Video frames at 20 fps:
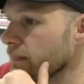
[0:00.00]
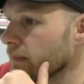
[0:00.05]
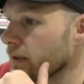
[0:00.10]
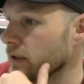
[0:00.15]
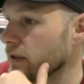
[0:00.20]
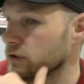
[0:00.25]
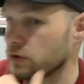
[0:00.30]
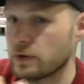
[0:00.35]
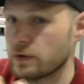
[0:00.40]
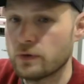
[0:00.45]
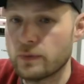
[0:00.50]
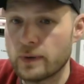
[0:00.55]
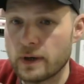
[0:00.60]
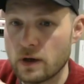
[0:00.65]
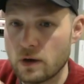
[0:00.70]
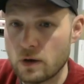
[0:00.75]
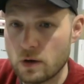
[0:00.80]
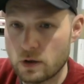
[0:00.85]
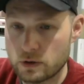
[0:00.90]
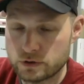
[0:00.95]
So there are
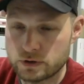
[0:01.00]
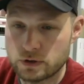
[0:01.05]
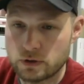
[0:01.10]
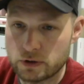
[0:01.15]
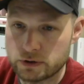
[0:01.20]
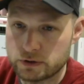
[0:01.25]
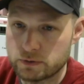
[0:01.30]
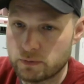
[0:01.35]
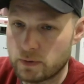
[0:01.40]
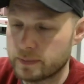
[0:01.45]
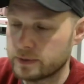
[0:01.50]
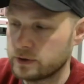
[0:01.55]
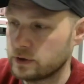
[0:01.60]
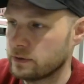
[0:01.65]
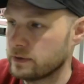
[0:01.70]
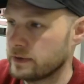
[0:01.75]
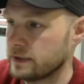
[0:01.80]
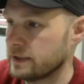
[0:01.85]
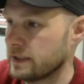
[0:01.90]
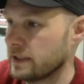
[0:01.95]
lots and lots of
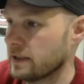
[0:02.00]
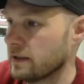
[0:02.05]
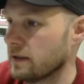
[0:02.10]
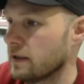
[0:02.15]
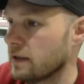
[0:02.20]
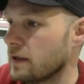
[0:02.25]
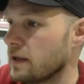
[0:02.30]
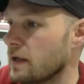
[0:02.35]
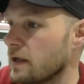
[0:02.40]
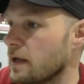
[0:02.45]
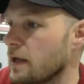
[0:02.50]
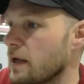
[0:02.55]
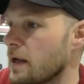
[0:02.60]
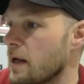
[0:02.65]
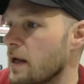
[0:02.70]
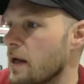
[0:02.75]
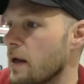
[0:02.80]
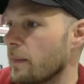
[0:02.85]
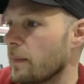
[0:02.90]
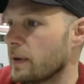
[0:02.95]
opportunities here.
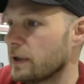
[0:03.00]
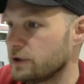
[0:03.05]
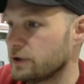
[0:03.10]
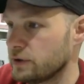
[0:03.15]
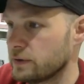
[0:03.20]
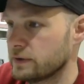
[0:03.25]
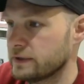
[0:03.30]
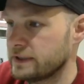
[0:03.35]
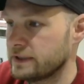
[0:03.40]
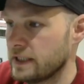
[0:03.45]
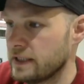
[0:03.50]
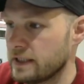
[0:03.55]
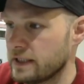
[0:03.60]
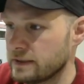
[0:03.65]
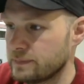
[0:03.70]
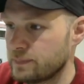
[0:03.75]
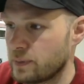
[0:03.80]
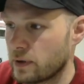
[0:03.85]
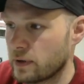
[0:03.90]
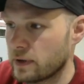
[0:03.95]
But as you can see,
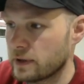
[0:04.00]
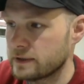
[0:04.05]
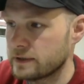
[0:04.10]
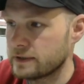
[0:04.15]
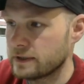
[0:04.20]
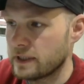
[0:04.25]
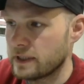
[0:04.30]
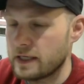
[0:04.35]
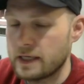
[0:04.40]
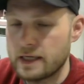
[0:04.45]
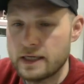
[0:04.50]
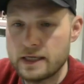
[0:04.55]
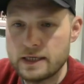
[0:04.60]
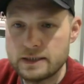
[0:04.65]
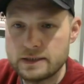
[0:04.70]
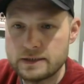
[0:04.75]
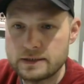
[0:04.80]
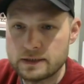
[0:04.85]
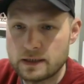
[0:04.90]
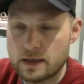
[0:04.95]
this product
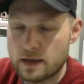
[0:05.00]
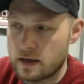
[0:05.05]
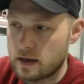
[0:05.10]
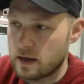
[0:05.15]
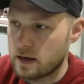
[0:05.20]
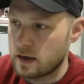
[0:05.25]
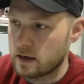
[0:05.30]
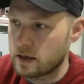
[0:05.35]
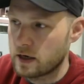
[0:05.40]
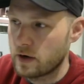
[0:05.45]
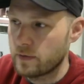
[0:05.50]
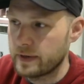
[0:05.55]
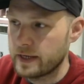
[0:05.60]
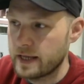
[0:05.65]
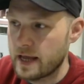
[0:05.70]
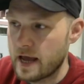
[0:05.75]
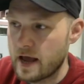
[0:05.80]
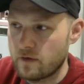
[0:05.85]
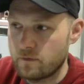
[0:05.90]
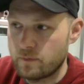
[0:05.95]
is currently
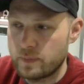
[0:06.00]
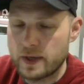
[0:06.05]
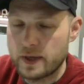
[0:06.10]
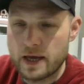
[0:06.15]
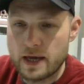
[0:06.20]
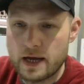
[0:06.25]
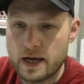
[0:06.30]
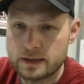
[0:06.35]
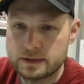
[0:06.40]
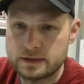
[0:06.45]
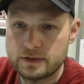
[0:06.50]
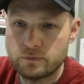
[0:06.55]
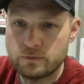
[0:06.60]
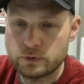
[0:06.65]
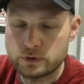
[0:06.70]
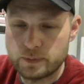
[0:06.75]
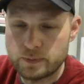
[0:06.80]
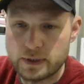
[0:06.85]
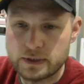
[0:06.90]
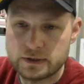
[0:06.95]
FBA active,
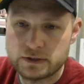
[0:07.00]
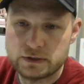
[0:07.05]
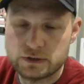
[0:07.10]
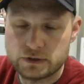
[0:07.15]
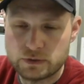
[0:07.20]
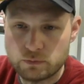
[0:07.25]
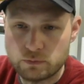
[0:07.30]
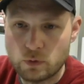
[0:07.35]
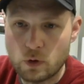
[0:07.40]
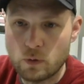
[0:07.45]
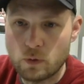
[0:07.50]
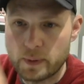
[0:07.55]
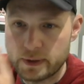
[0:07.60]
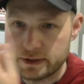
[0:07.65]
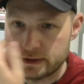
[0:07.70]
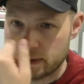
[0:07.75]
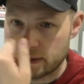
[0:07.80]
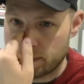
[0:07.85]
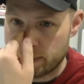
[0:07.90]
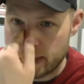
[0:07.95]
which means it's enrolled by
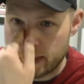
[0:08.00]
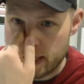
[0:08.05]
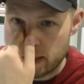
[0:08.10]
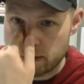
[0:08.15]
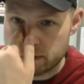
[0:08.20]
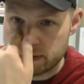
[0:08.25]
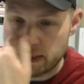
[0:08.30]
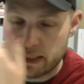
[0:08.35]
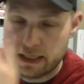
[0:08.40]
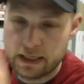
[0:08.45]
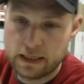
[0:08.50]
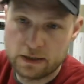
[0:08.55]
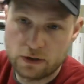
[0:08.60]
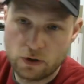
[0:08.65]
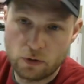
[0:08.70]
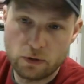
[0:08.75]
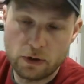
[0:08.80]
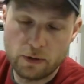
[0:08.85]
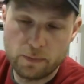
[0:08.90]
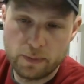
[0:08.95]
somebody else. You can
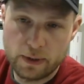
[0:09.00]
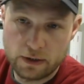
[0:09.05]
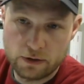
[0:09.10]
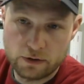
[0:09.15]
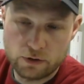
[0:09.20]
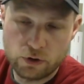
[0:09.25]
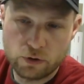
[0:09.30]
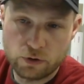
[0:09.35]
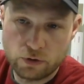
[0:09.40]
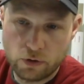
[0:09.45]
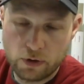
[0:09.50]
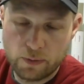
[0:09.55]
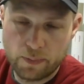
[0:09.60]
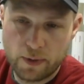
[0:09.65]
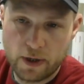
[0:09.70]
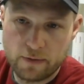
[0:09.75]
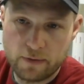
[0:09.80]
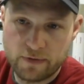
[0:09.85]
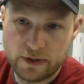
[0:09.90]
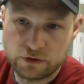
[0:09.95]
only
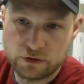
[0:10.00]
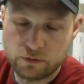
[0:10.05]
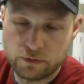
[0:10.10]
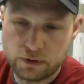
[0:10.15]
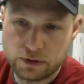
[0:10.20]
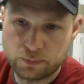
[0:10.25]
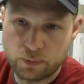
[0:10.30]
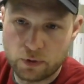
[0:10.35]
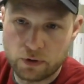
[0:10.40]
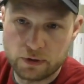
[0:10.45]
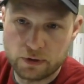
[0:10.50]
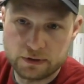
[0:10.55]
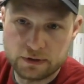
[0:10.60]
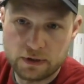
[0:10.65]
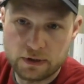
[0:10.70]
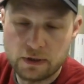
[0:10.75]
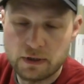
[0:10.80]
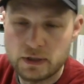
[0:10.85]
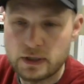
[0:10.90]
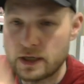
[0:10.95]
buy inventory with this product
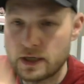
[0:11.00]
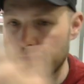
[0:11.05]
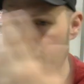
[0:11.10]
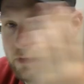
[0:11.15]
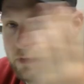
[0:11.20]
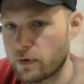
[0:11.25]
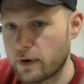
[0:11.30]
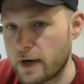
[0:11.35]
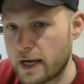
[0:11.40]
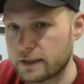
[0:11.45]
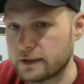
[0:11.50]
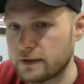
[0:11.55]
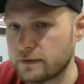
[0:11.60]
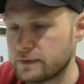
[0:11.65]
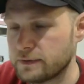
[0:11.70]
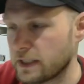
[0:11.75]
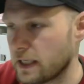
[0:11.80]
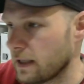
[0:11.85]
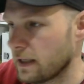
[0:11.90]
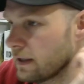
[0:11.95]
if you're an active
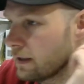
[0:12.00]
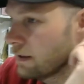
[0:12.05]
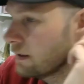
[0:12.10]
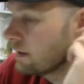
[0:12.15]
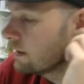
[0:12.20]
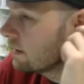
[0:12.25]
seller.